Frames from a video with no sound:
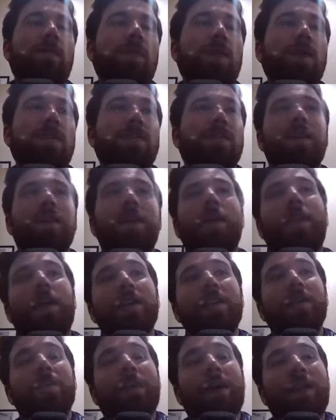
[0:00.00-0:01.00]
things that I
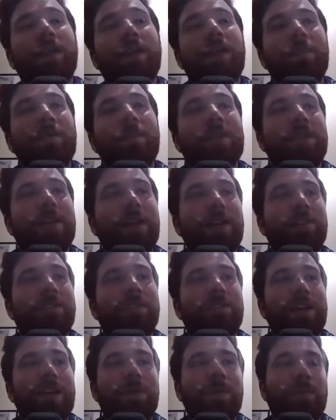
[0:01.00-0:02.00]
liked about it, I mean, the
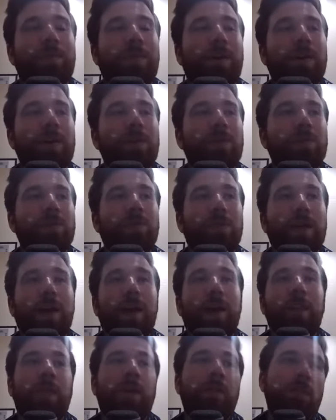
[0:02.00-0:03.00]
entertainment value was great.
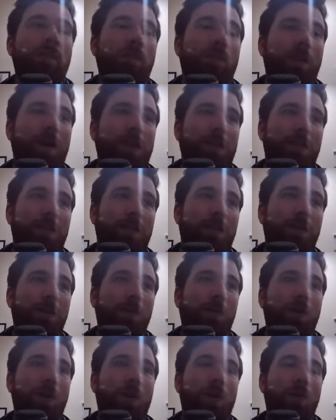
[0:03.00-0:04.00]
I love the fact that
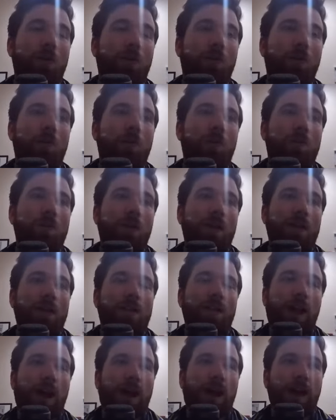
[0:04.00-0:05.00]
there were no like
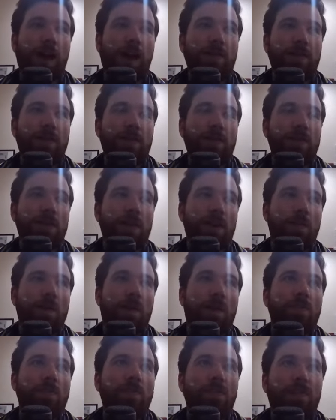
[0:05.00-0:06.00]
ties. I
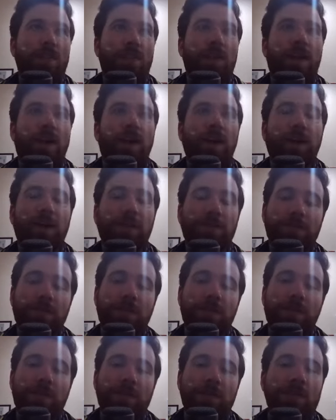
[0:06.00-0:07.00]
mean, obviously in the knockouts,
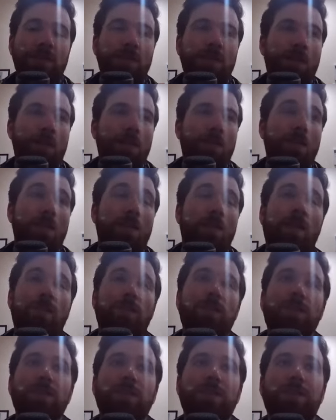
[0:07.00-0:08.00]
that's
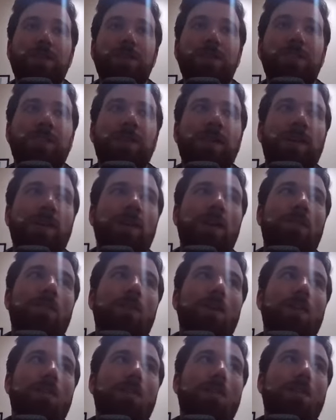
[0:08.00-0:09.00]
obvious. Like you're not going to have
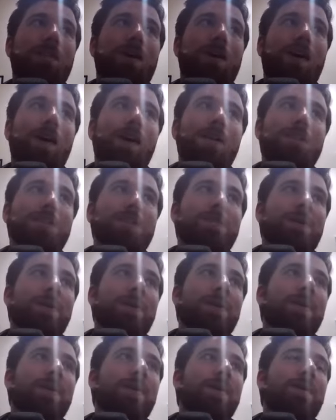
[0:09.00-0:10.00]
any ties.
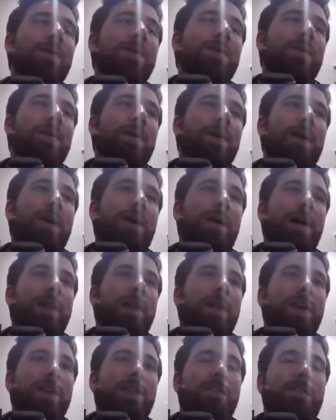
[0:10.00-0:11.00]
But I
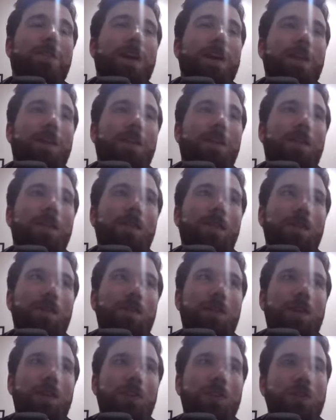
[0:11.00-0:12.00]
like the fact that
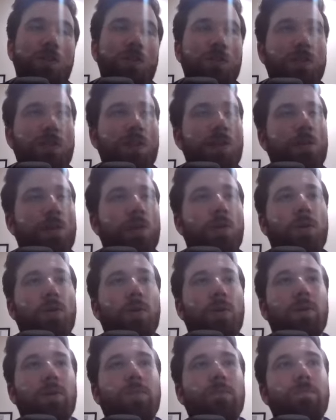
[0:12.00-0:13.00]
they would go
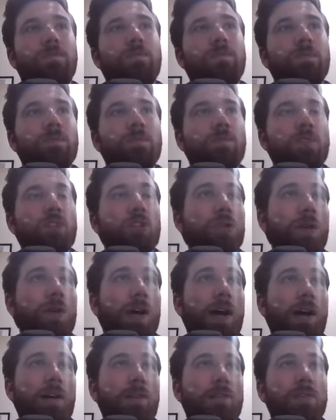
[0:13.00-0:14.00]
to
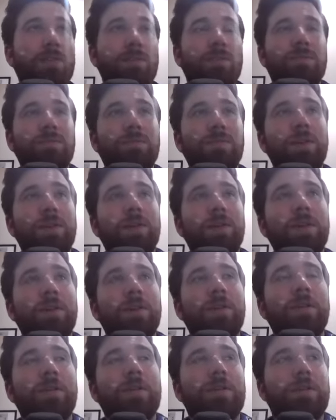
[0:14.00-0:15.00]
shootouts, and
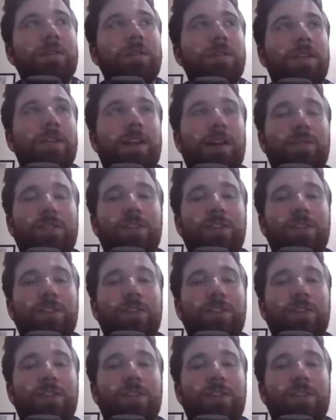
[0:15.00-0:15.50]
you didn't have